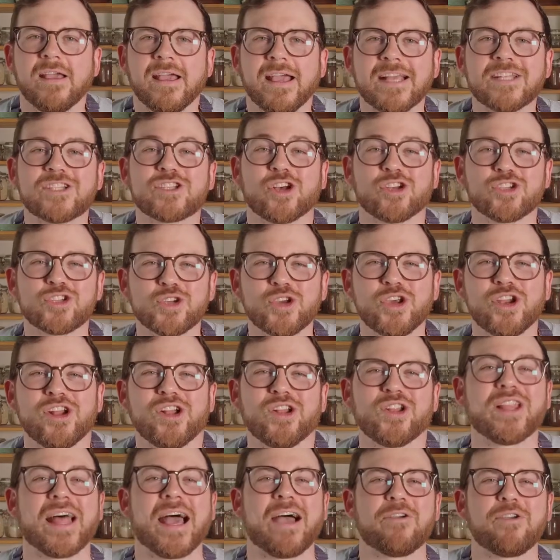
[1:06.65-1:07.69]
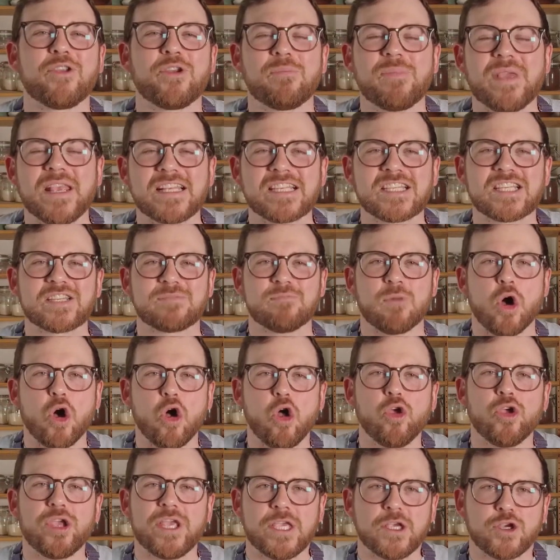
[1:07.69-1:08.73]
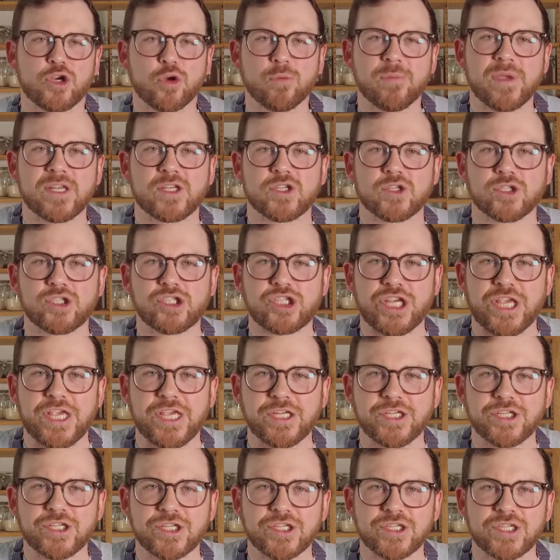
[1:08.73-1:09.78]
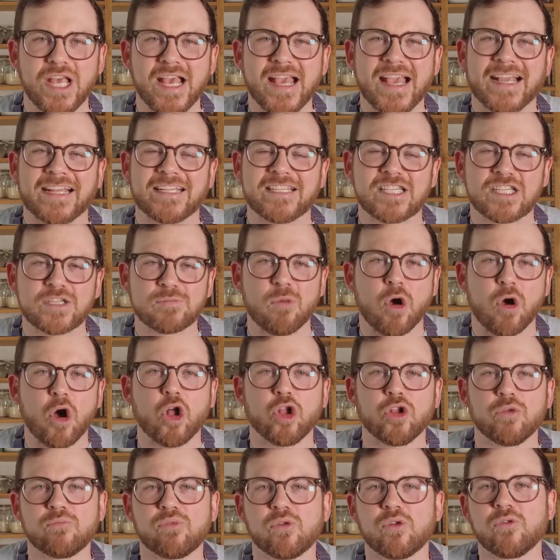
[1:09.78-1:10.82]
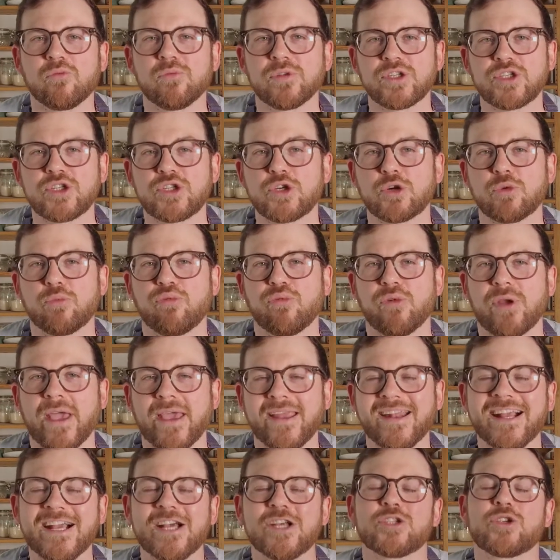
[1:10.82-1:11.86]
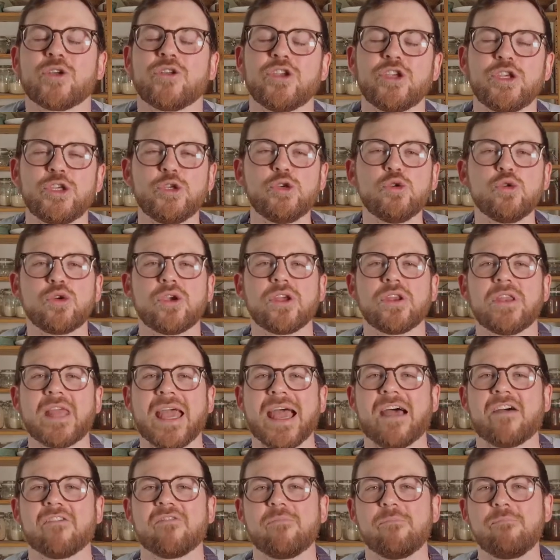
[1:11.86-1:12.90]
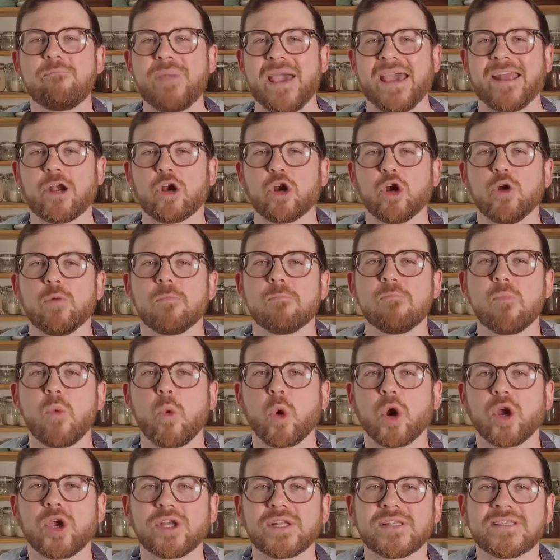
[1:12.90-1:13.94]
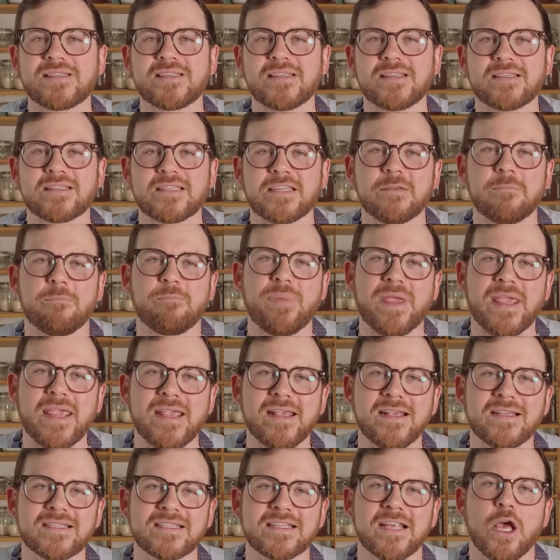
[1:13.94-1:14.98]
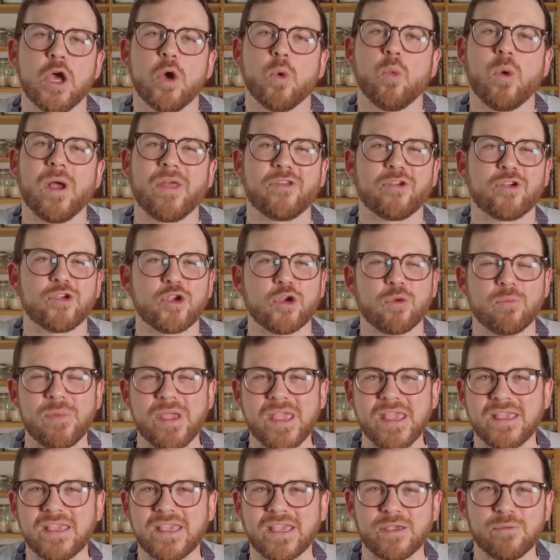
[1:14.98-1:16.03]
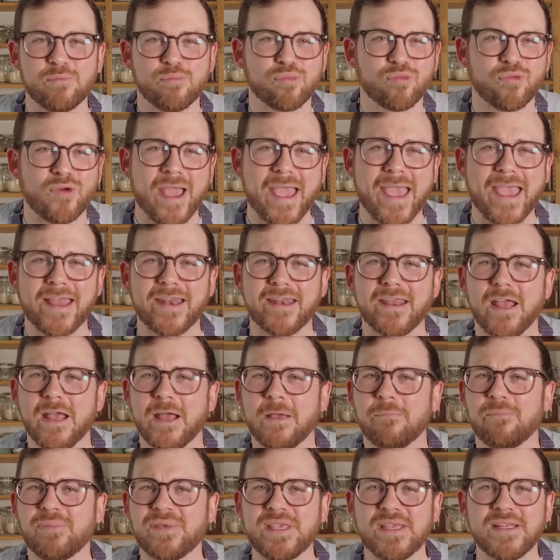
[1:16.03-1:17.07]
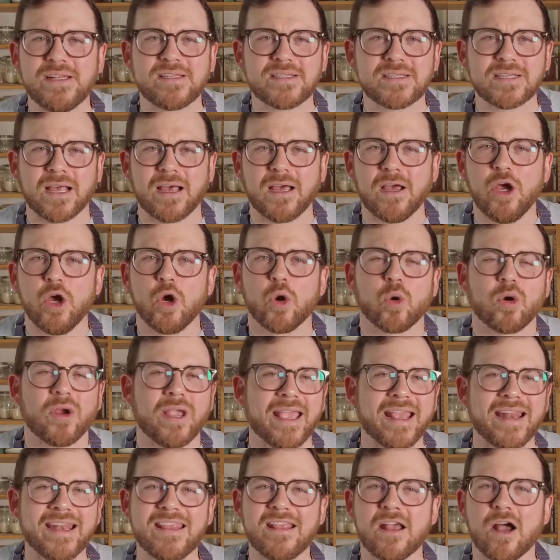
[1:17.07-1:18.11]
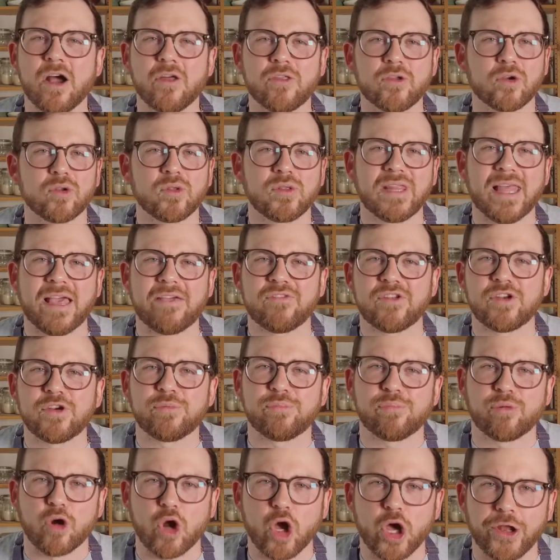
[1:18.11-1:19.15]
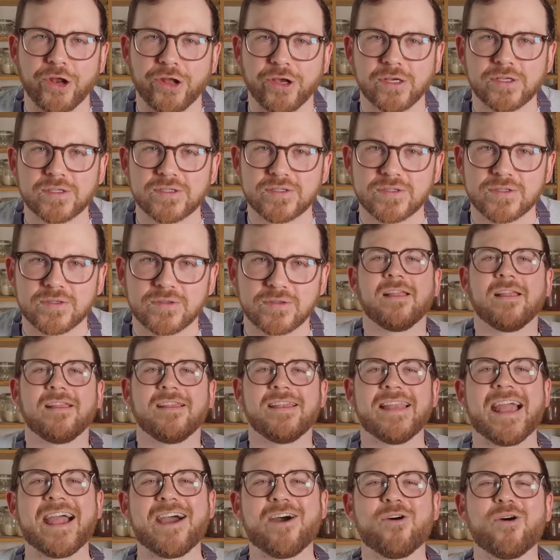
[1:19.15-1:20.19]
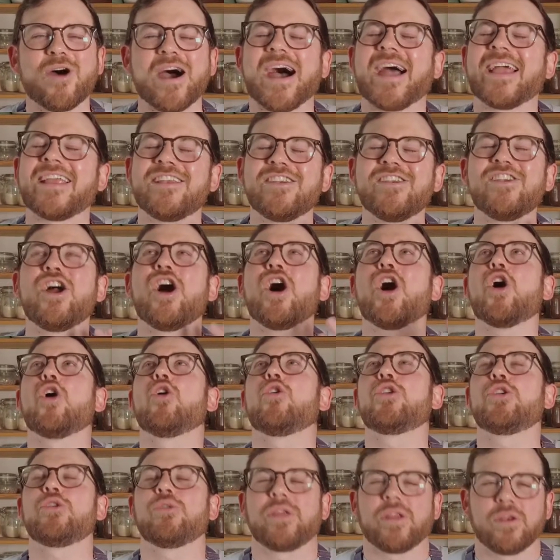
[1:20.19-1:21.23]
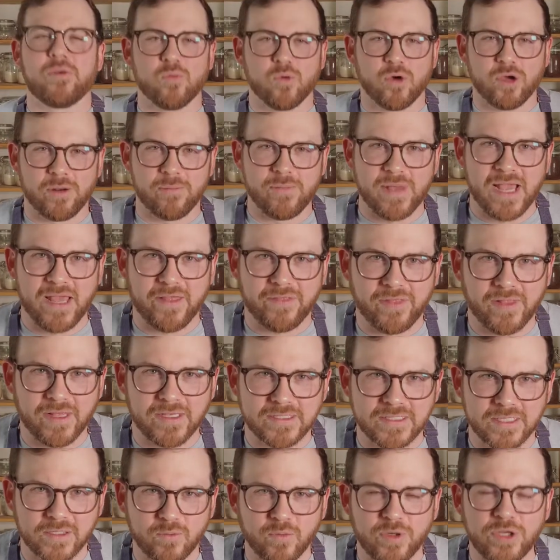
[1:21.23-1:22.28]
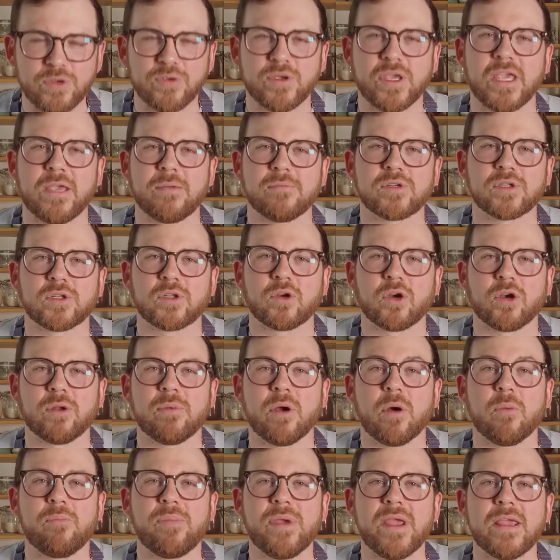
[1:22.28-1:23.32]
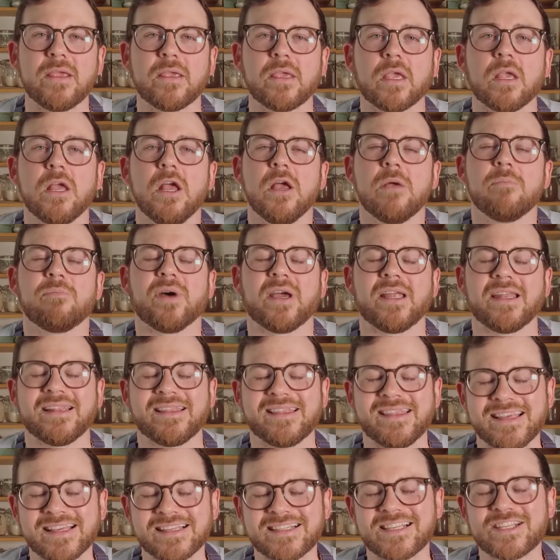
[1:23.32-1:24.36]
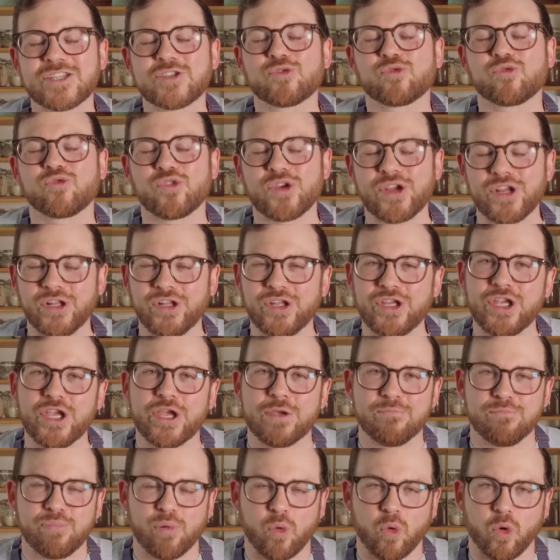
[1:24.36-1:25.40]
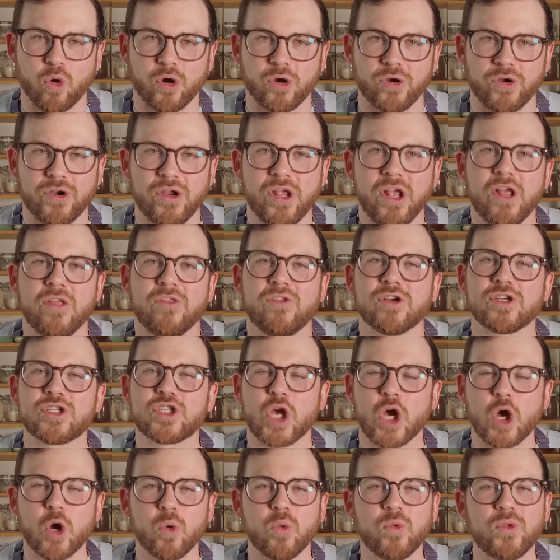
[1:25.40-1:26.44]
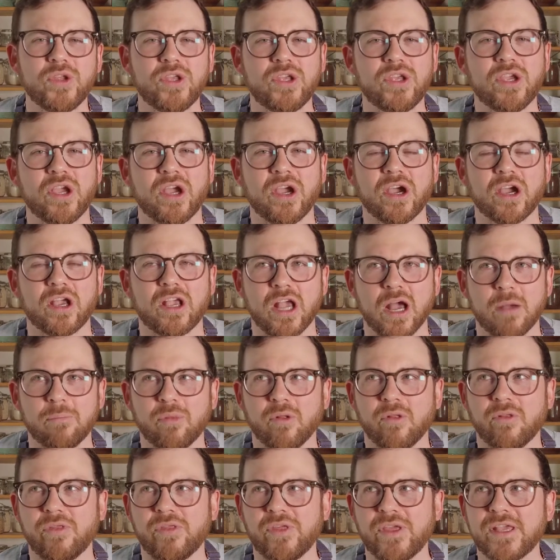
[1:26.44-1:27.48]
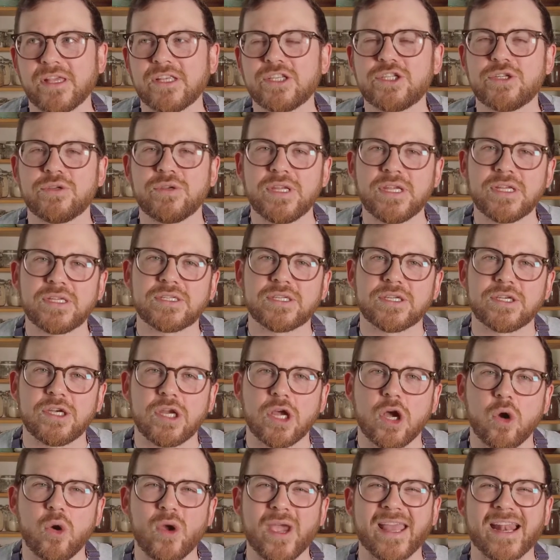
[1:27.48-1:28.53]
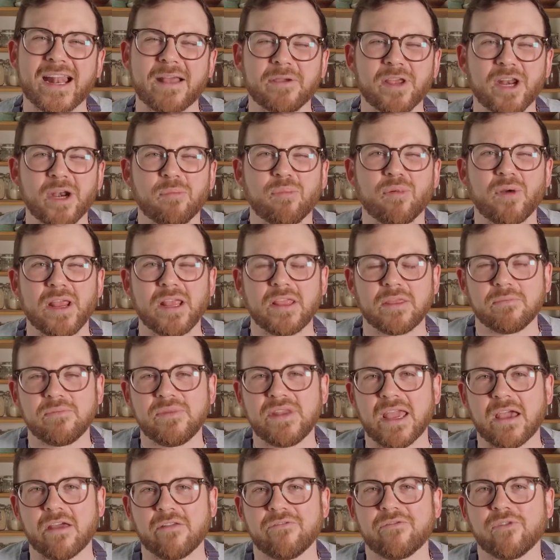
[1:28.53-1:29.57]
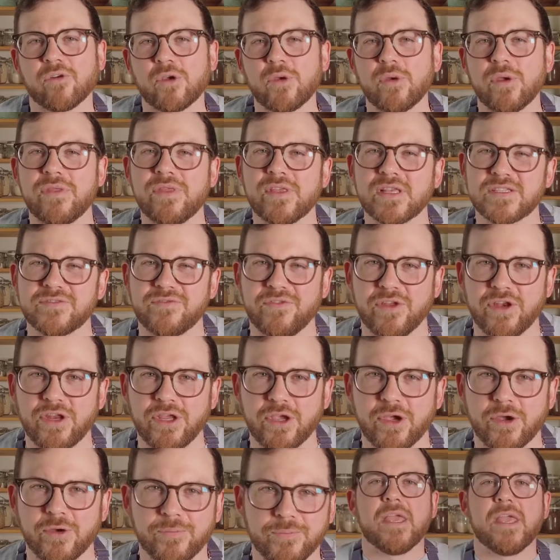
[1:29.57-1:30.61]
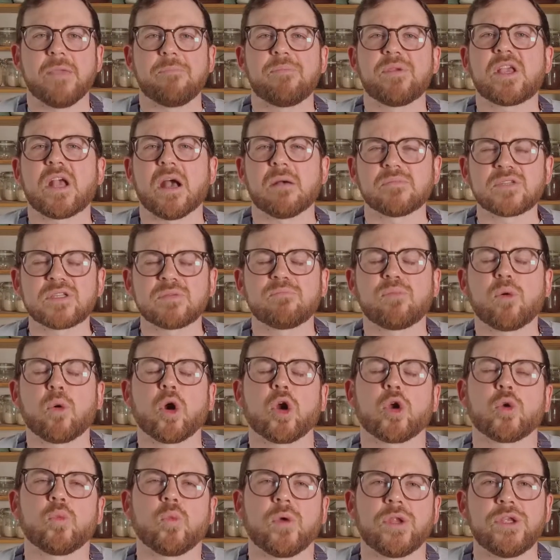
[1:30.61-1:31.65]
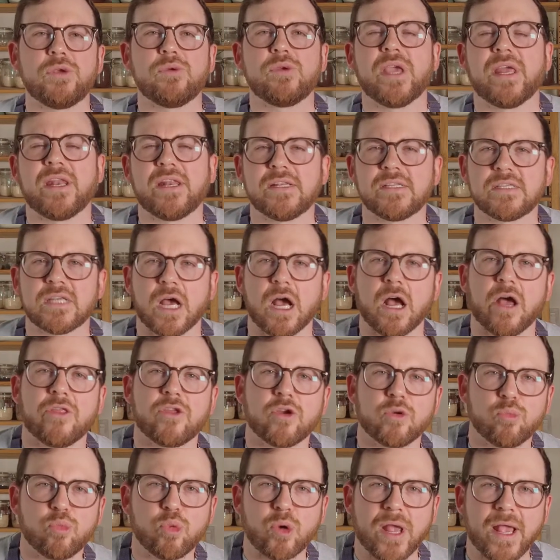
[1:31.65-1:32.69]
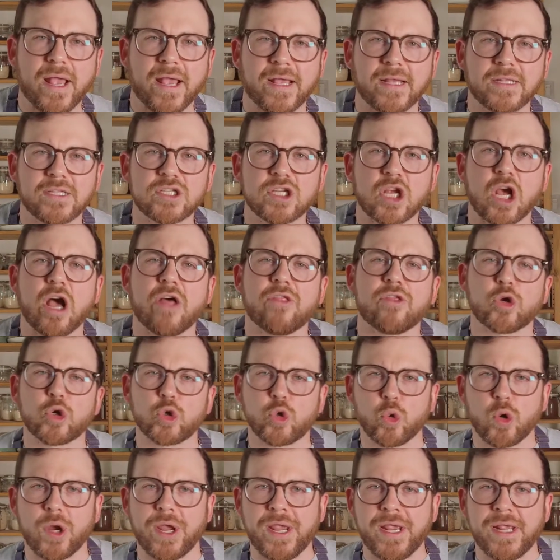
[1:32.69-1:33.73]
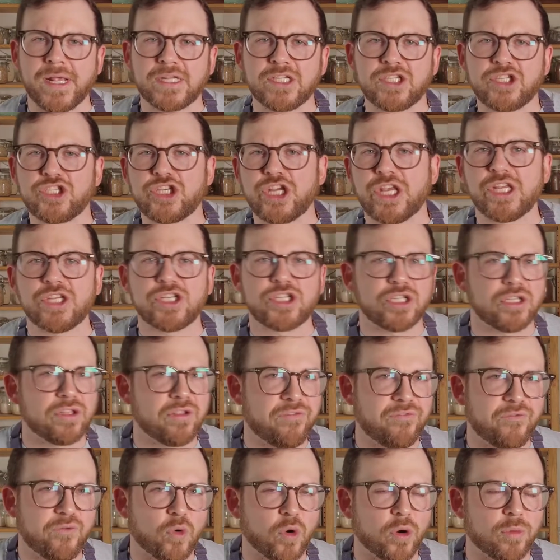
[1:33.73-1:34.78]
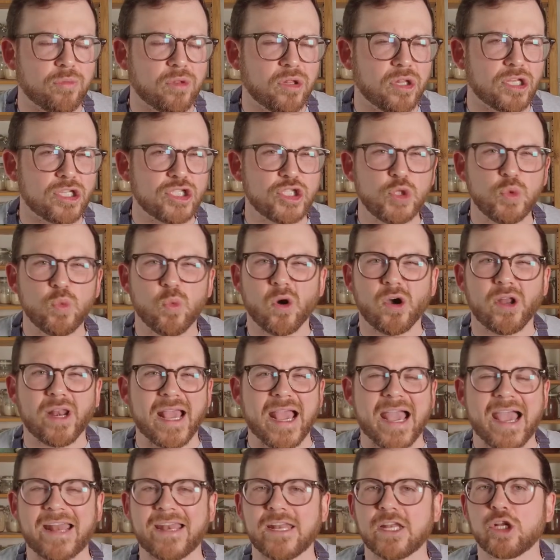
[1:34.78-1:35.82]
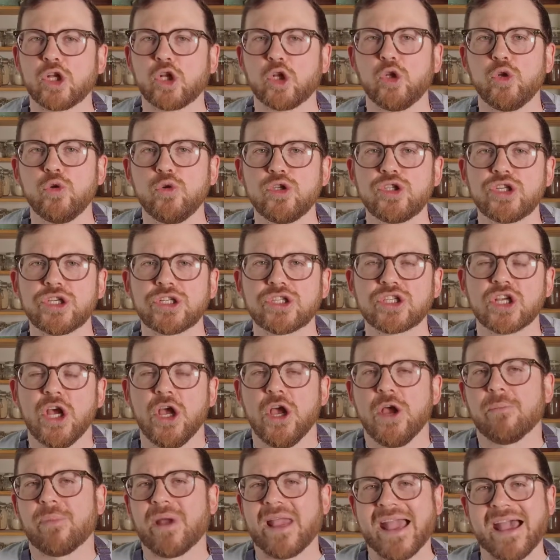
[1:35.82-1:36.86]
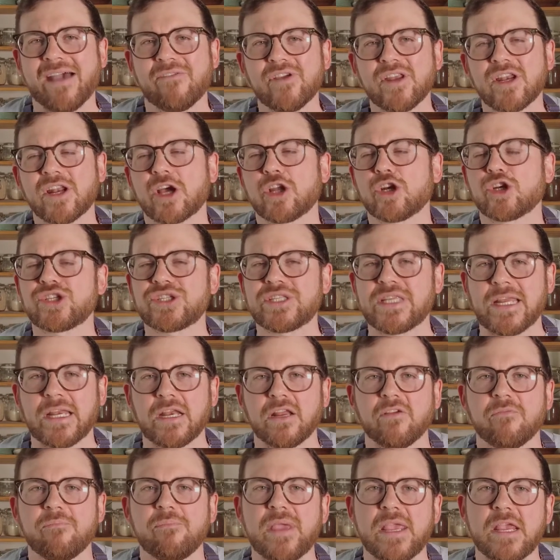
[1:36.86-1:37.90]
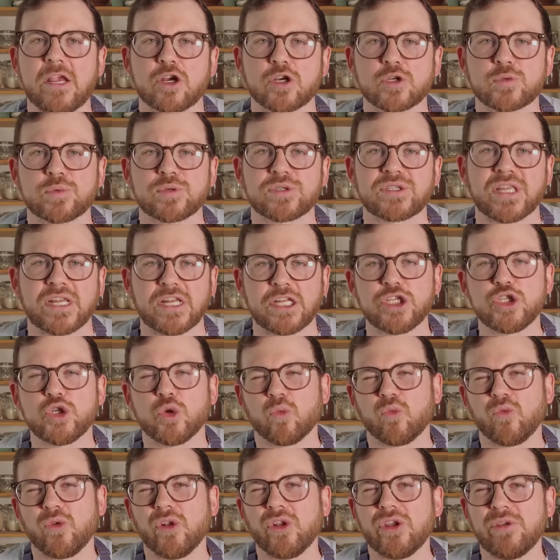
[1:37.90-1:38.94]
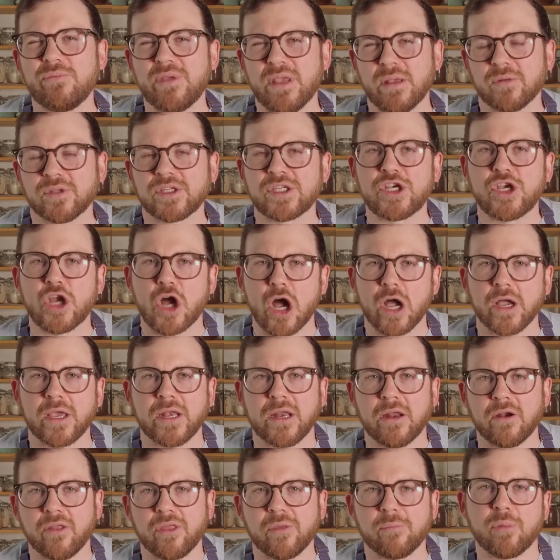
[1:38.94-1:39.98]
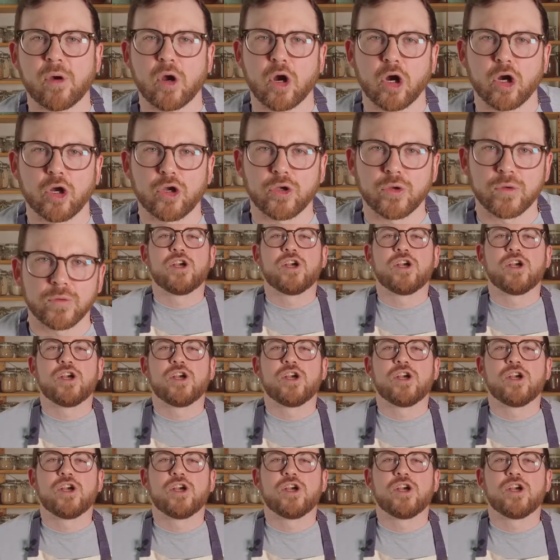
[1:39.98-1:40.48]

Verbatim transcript: It's also gonna allow you to make small incremental changes and small improvements to your bread so that you can have better, more consistent bakes, whether you're making bread, pizza, or any other leavened products. Now, I know you didn't want a math lesson when you came to learn about baking, but this is really important. There's only a couple things you need to know, and I'm gonna break them down for you in this video. It becomes important when you get into other breads, other grains, changing the formulas, you wanna add inclusions. By having an understanding of Baker's percentage, you'll really be able to knock it out of the park.